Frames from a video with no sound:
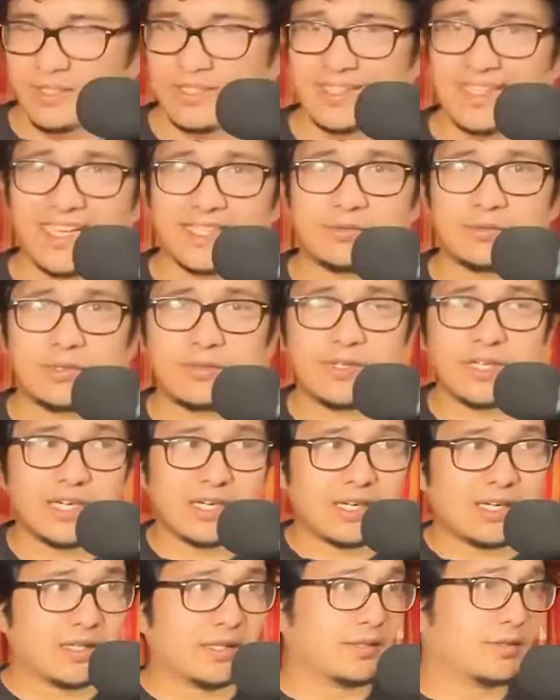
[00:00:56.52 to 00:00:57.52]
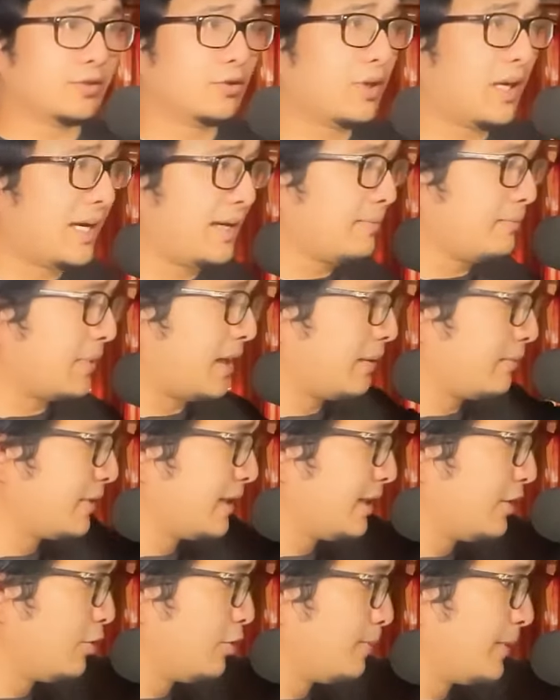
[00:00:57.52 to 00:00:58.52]
That's where we are. So I'm, I'm
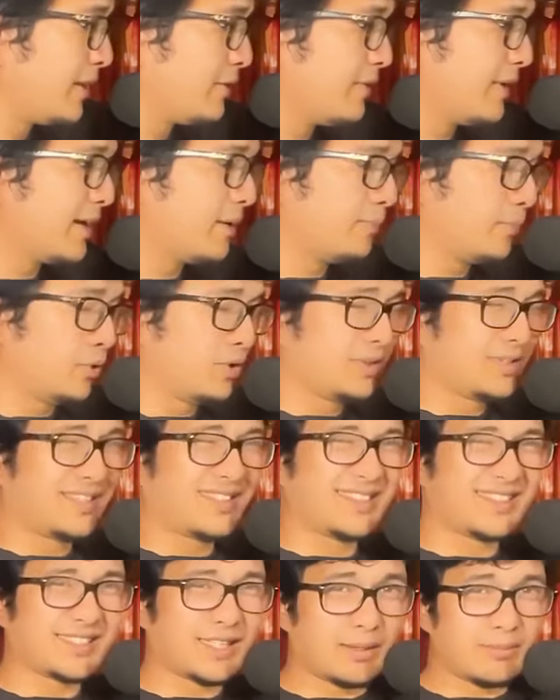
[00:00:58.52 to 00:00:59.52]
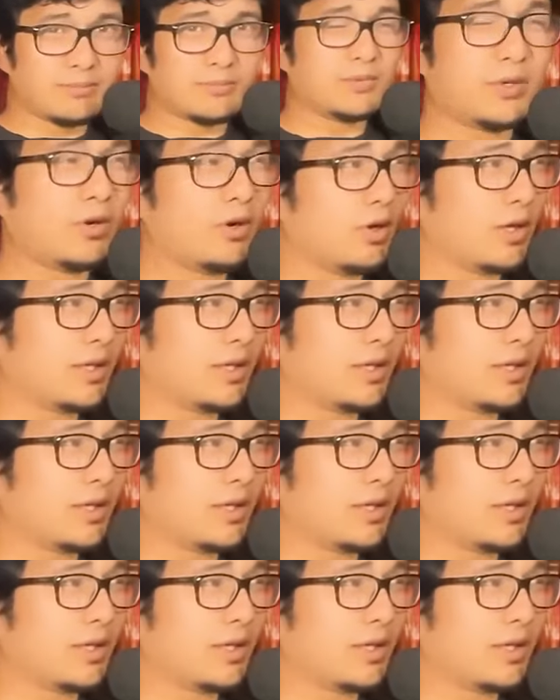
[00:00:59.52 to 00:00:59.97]
really hoping we can pull some alt